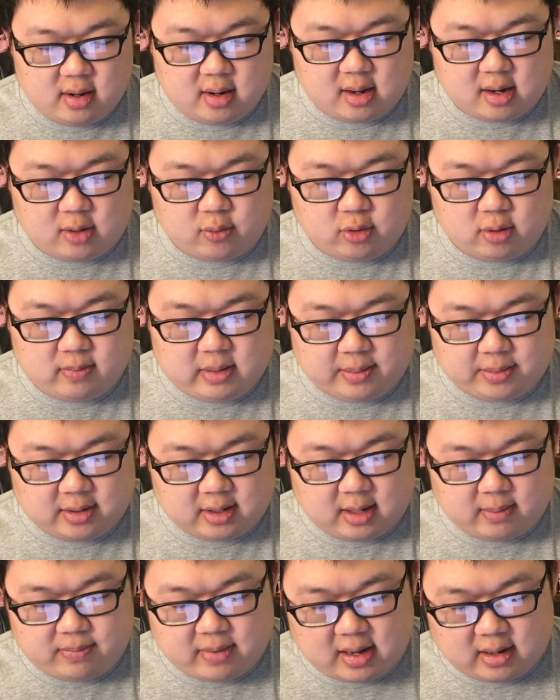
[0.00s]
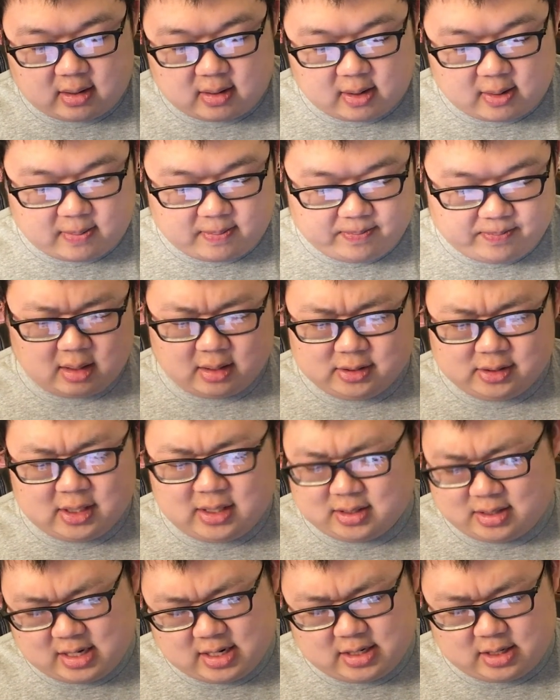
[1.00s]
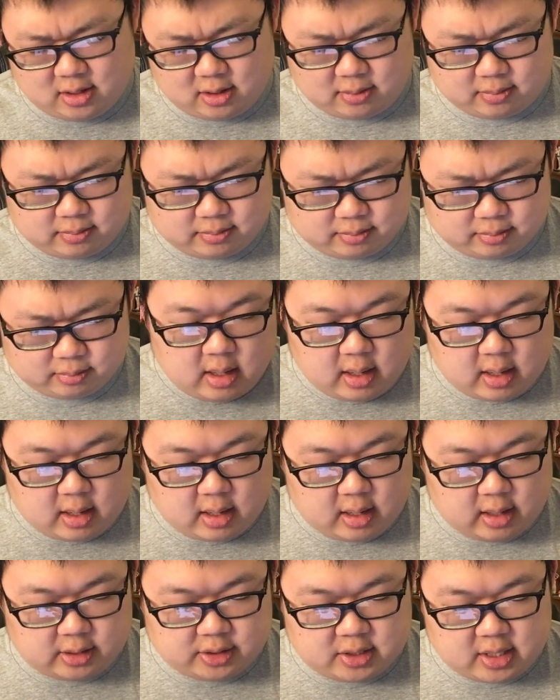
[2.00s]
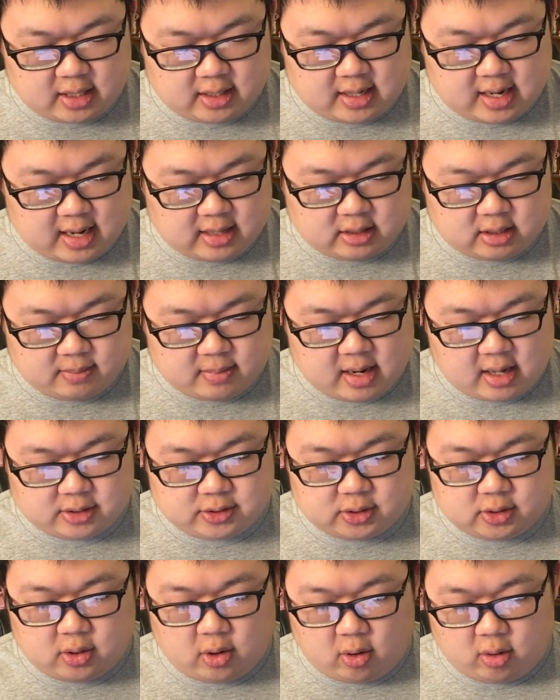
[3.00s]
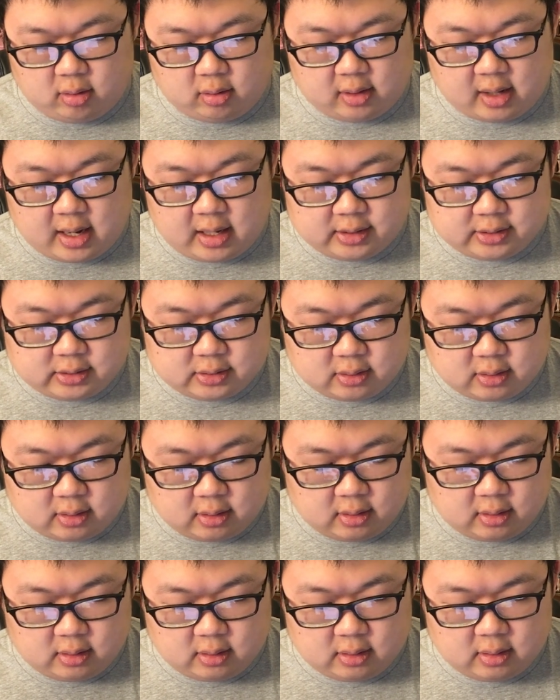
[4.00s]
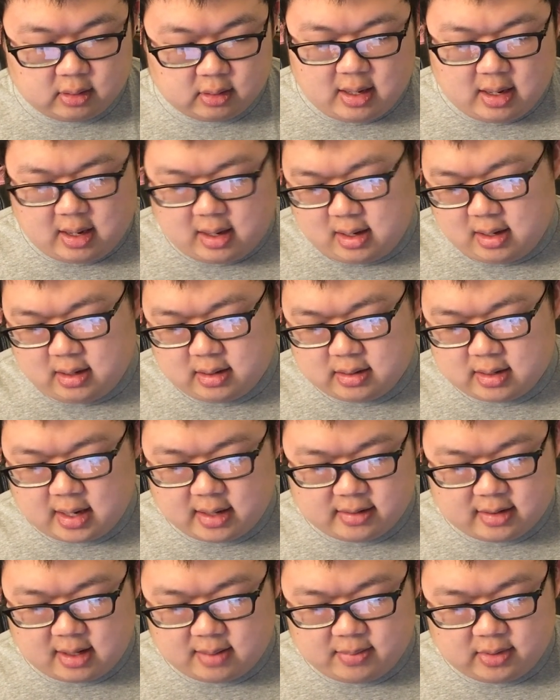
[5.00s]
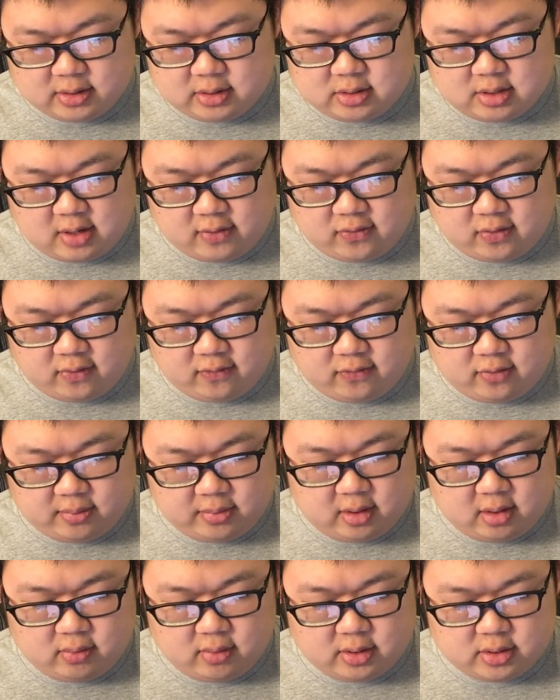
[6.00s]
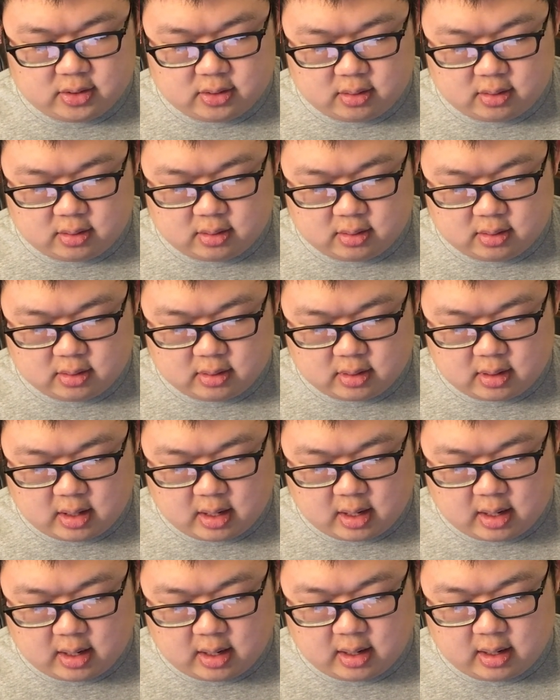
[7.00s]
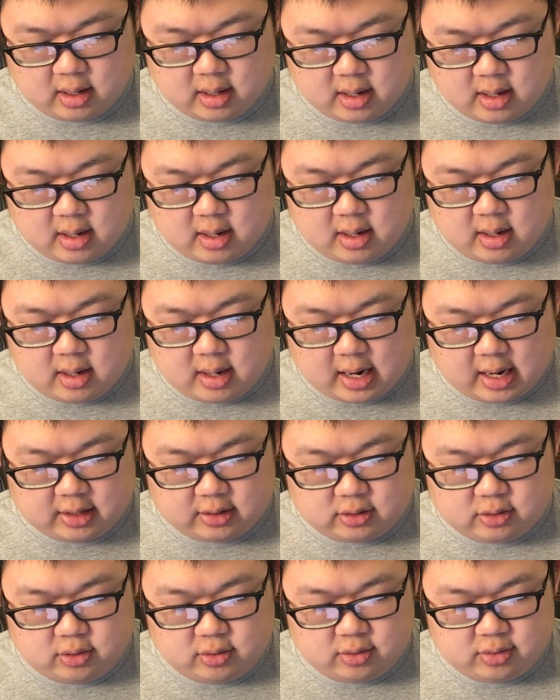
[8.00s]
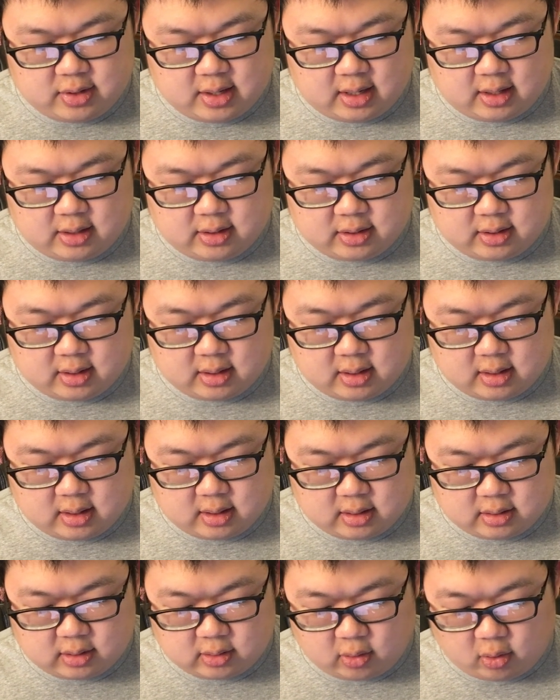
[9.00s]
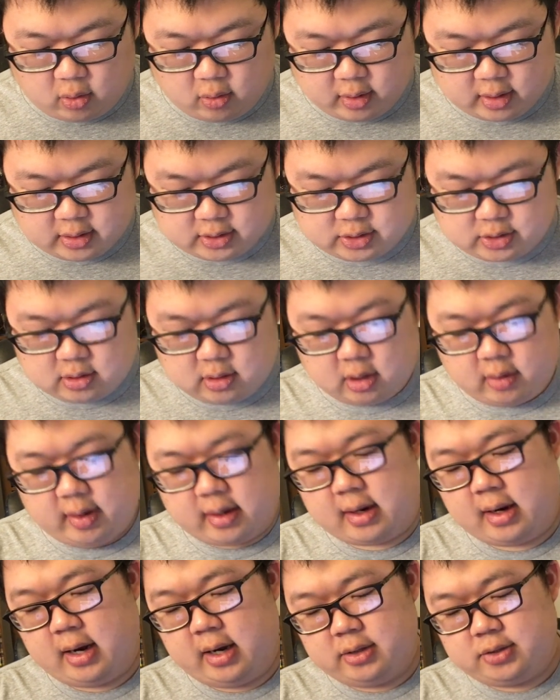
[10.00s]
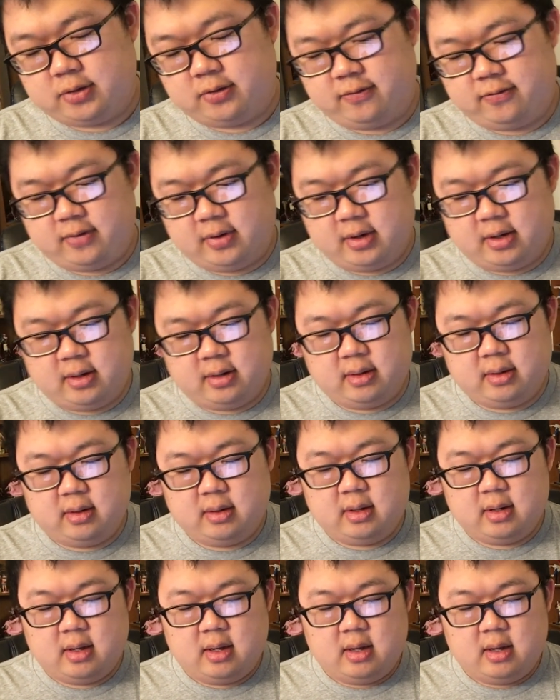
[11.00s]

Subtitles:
and it wouldn't be able to get back up. Honestly, D tier. Gigantamax Colossal. Not that much different from the original. I do think the orange glowing eyes are fun.